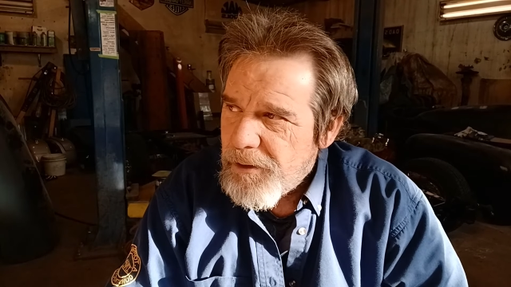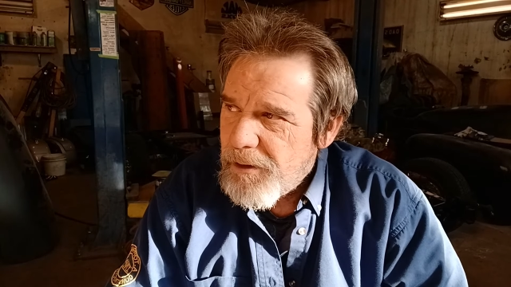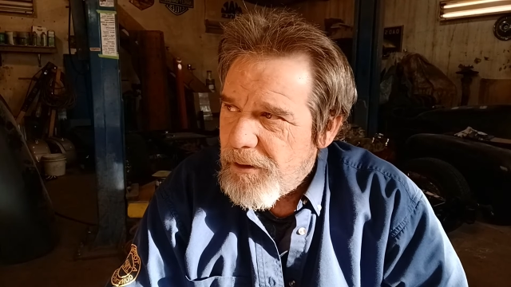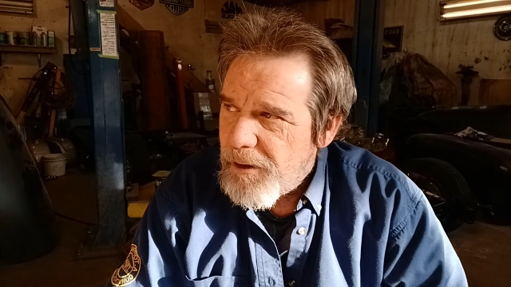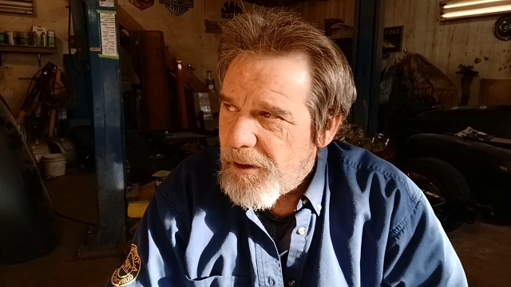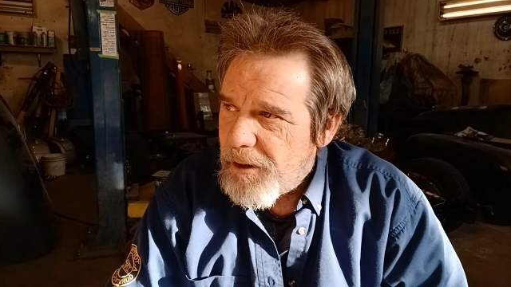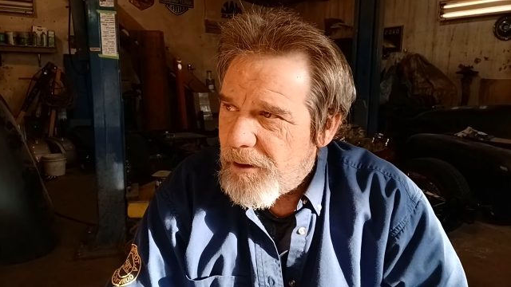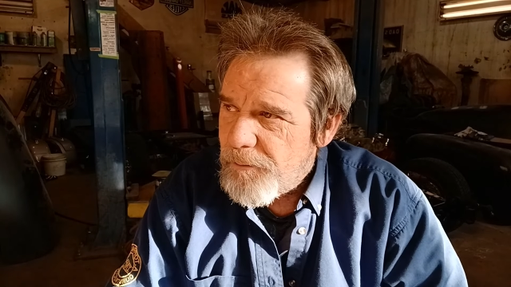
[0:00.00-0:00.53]

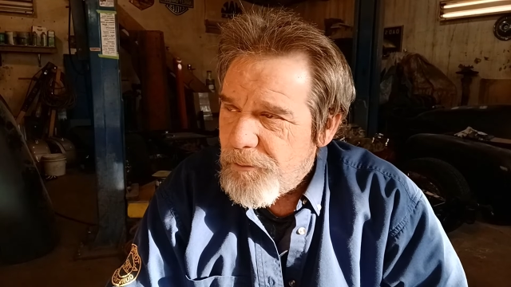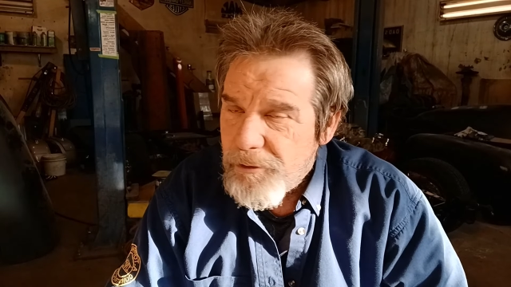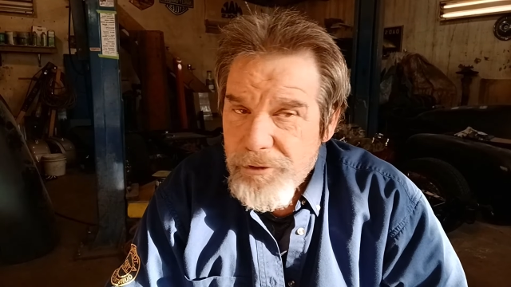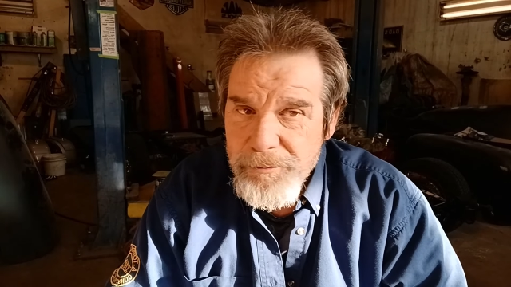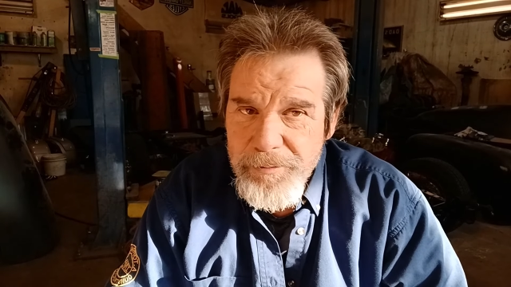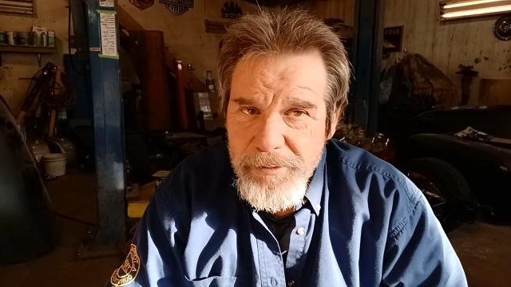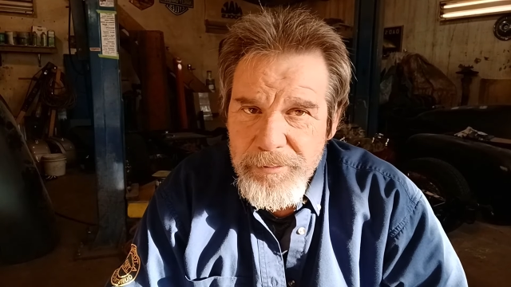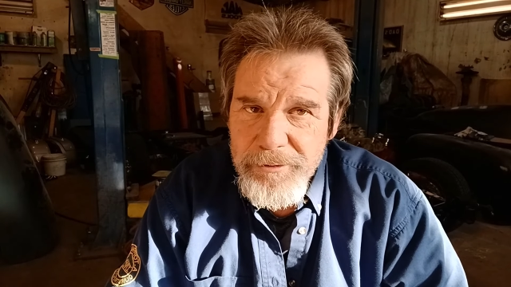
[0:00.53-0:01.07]
Real
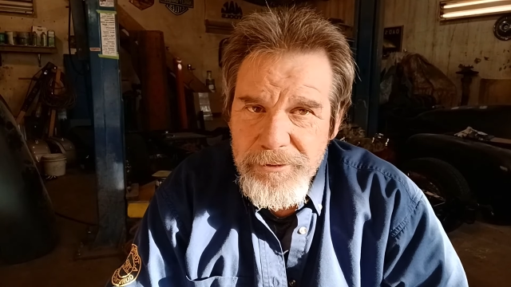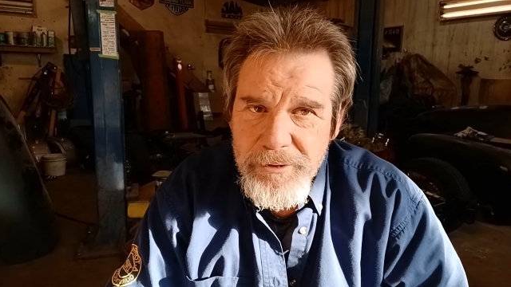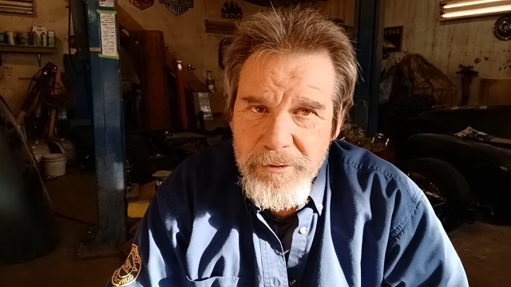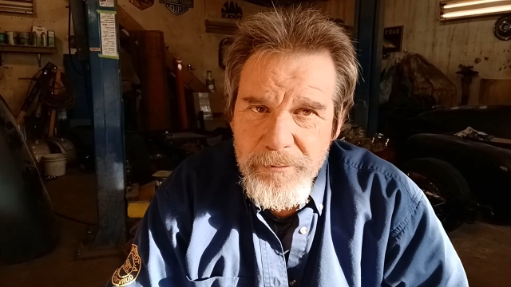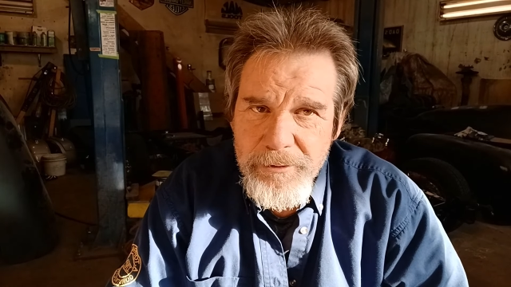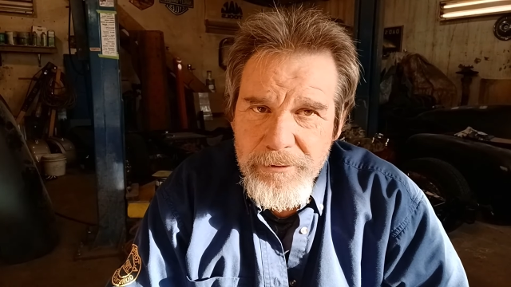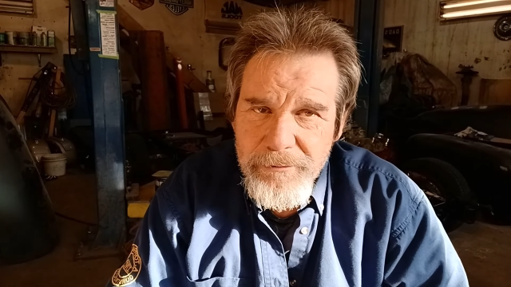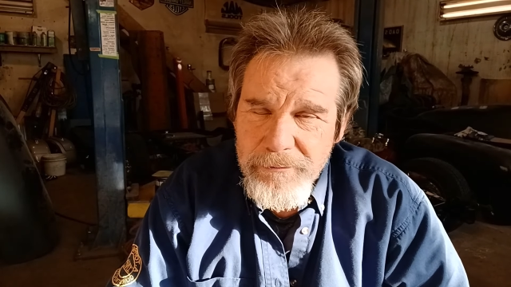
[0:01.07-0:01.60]
good people to deal
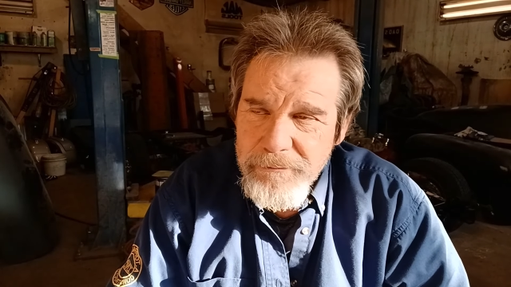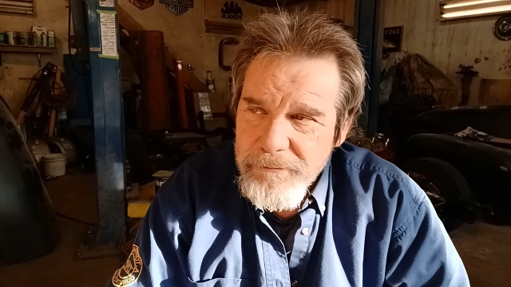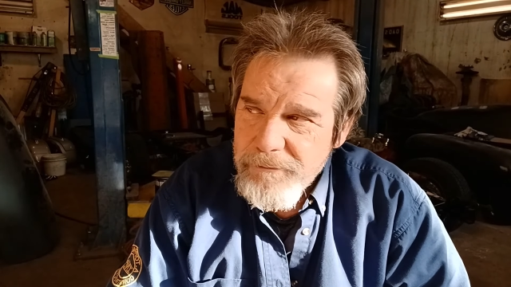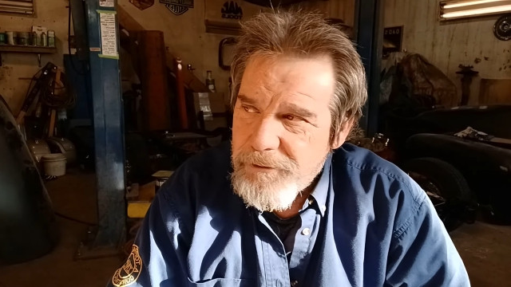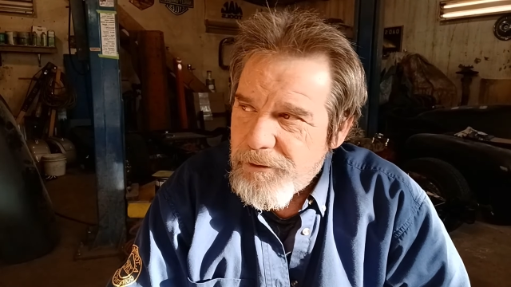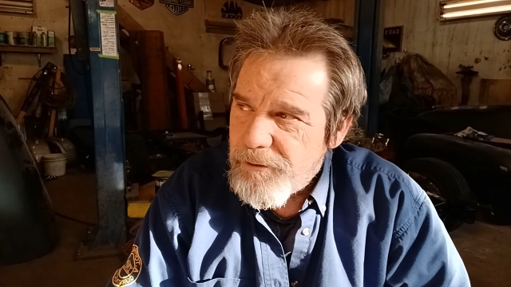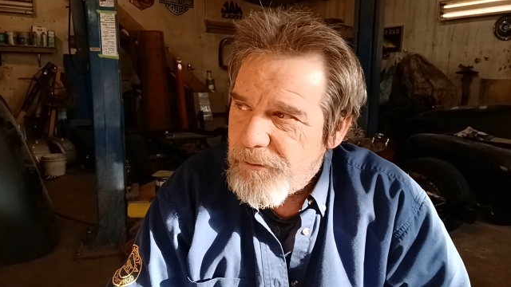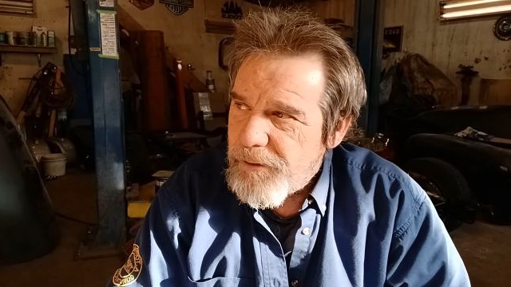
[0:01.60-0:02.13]
with.
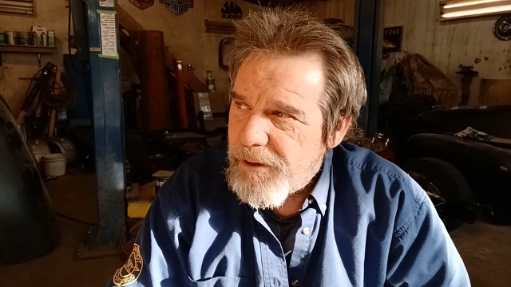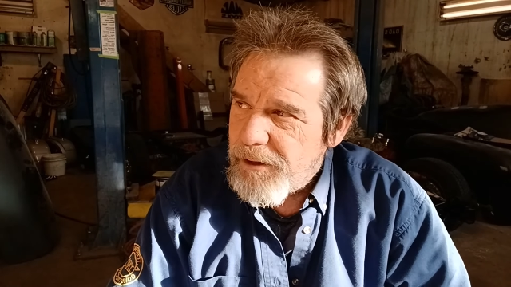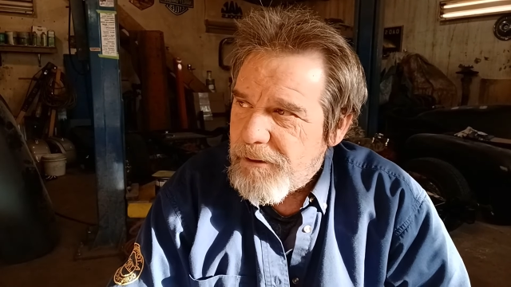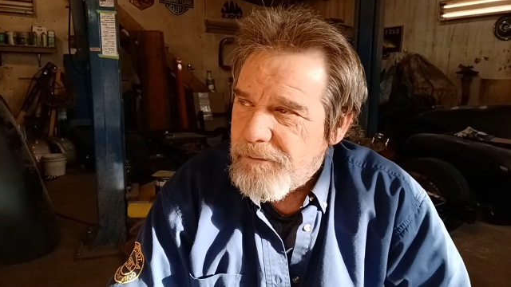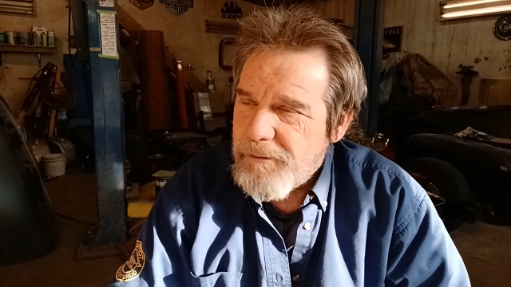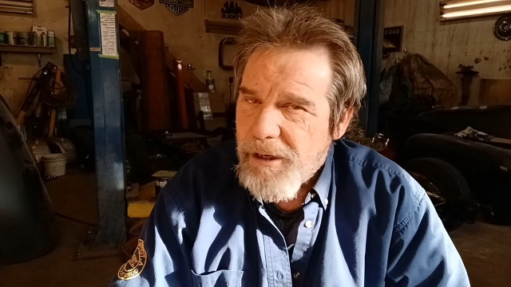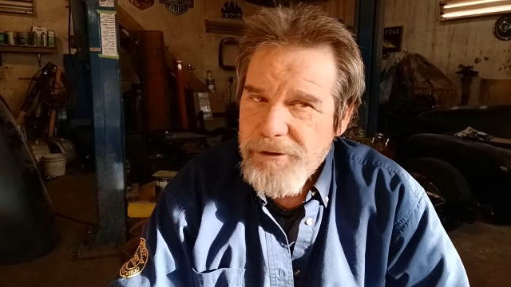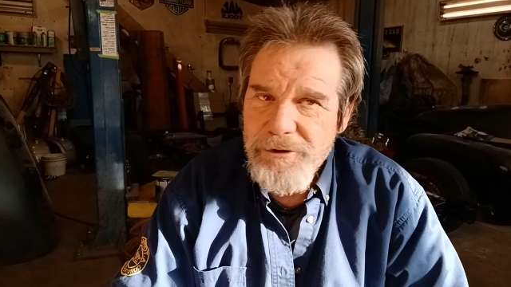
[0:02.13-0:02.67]
So
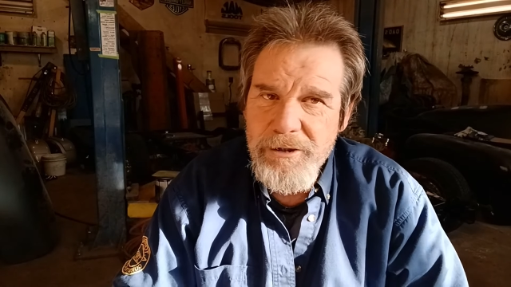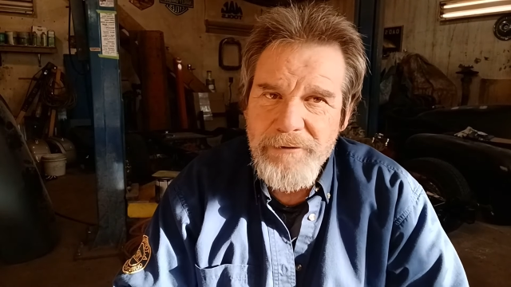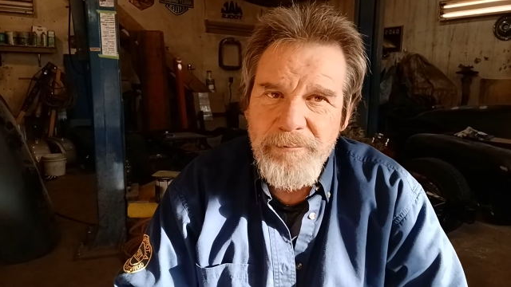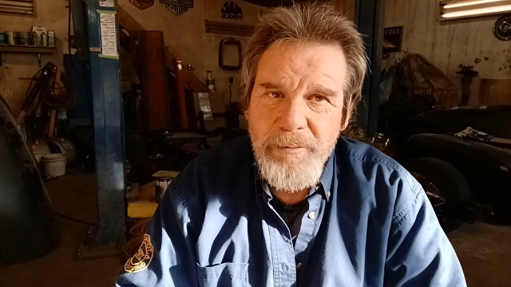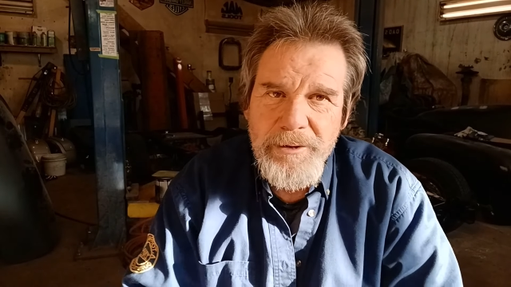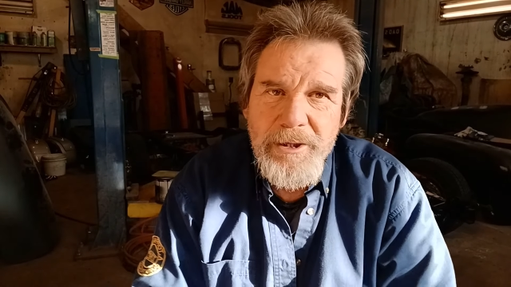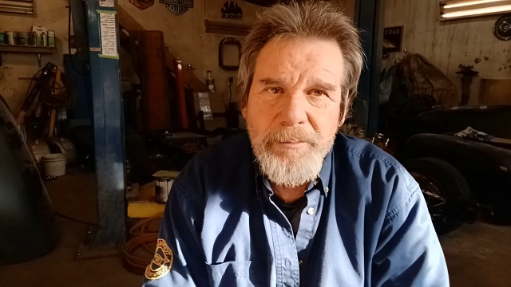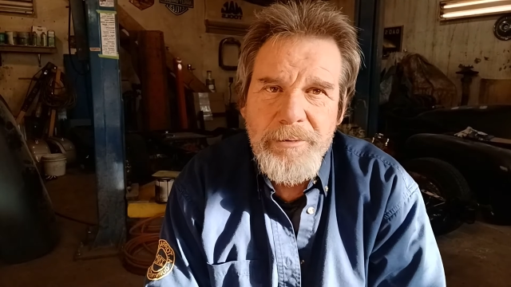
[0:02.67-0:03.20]
I just left
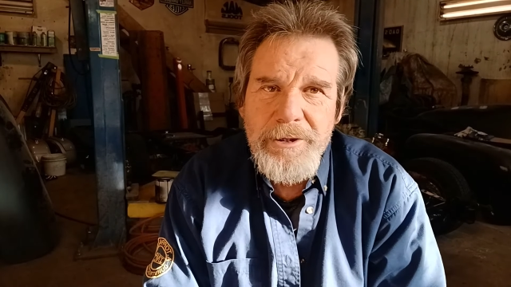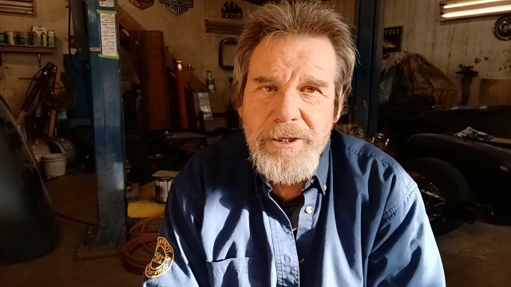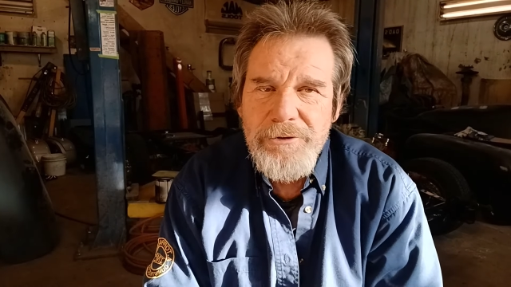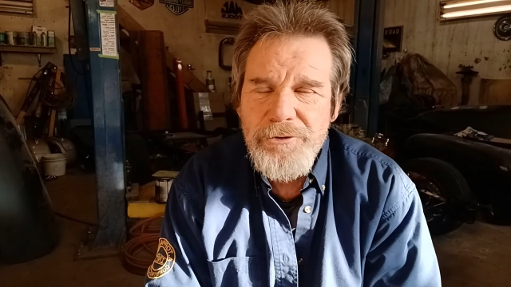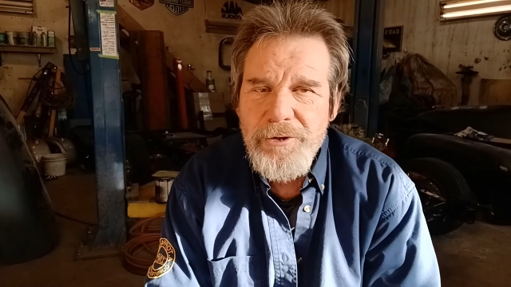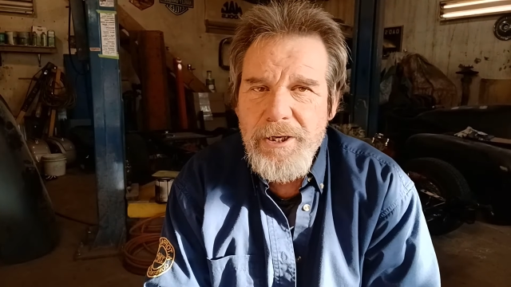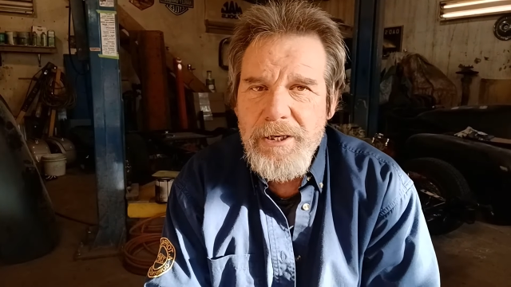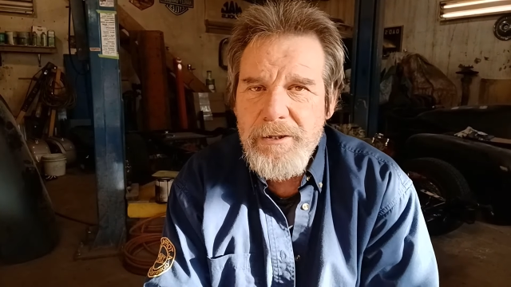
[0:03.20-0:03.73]
my number yesterday.